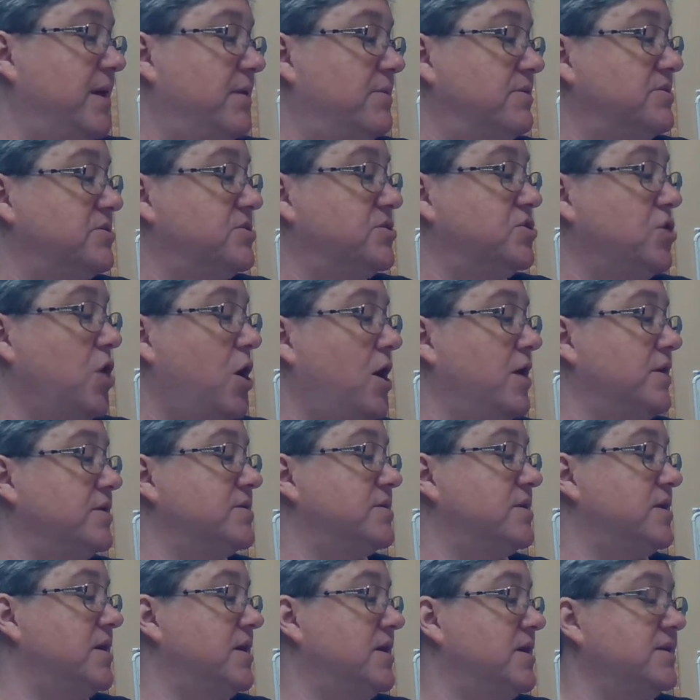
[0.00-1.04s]
I was
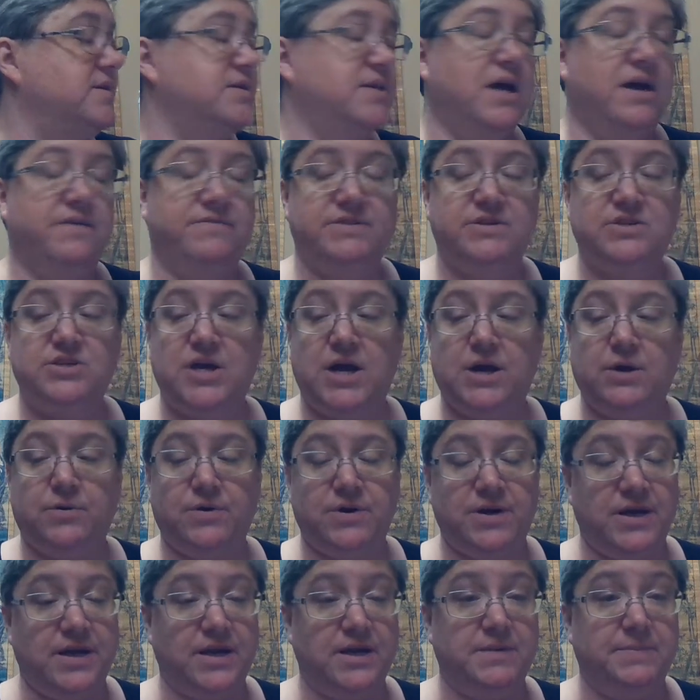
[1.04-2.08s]
taught to have
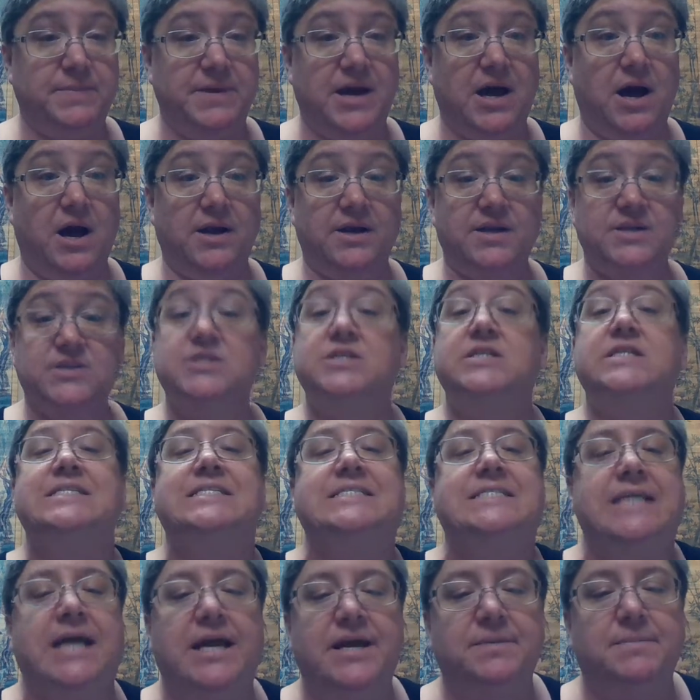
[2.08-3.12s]
integrity and to be honest and to
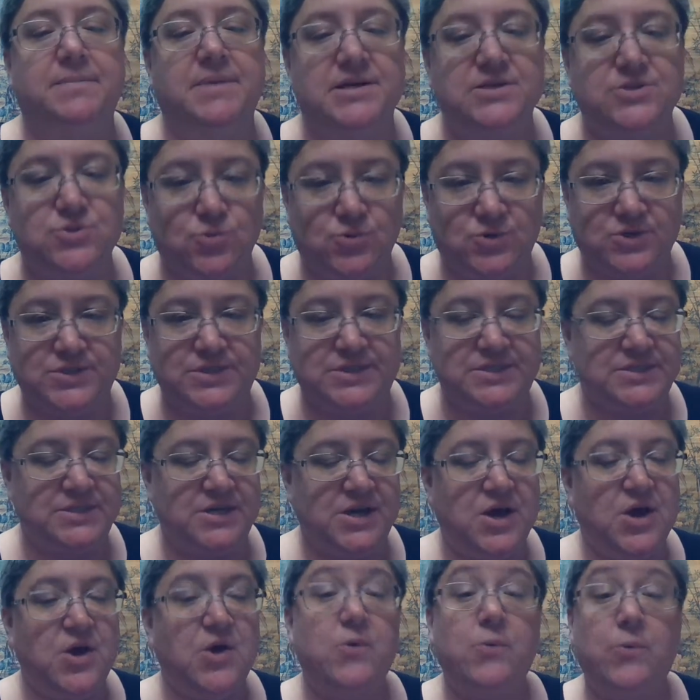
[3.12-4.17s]
cite my sources,
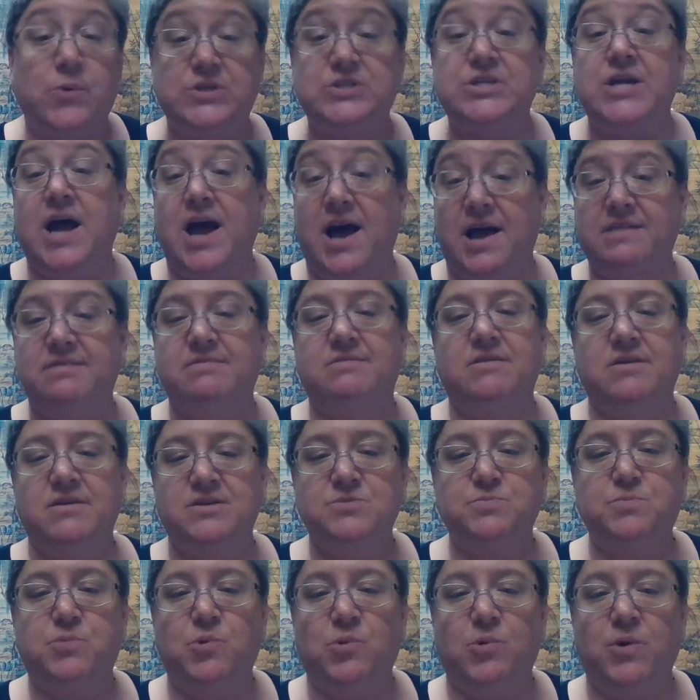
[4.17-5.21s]
which at
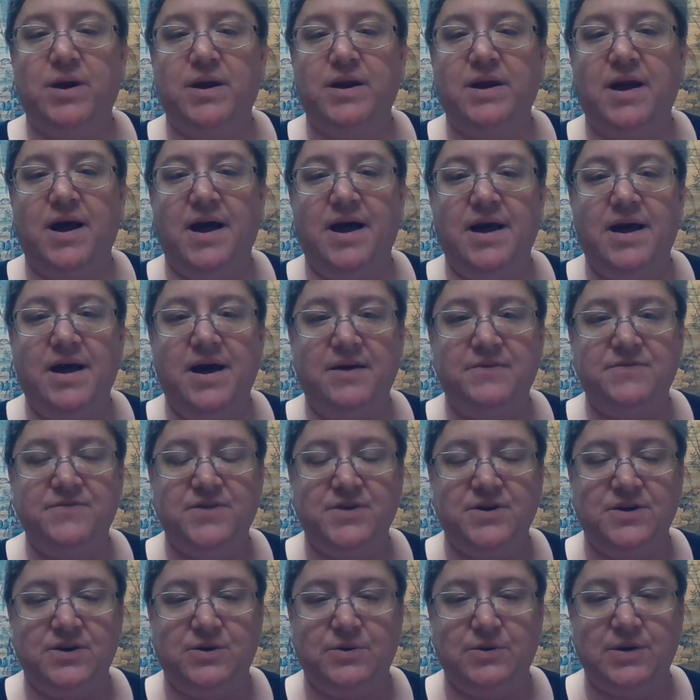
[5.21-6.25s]
this point, I have
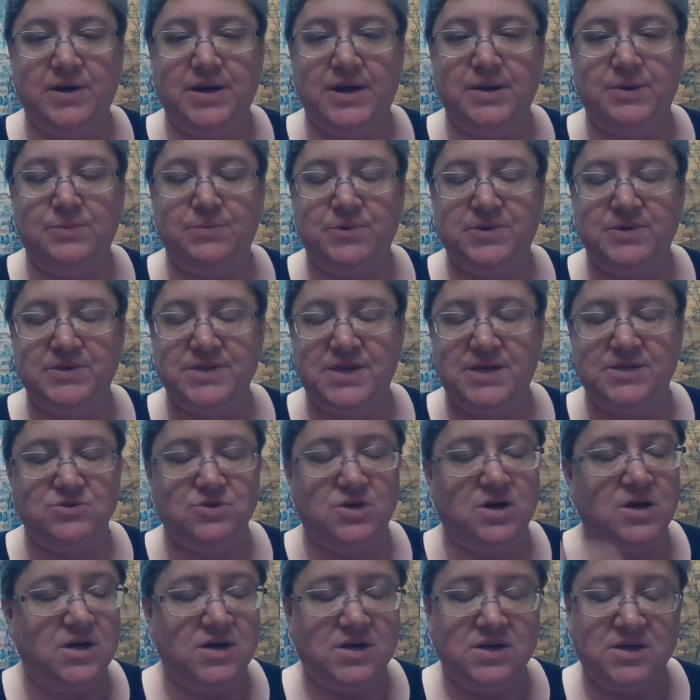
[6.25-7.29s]
to agree with Sandra,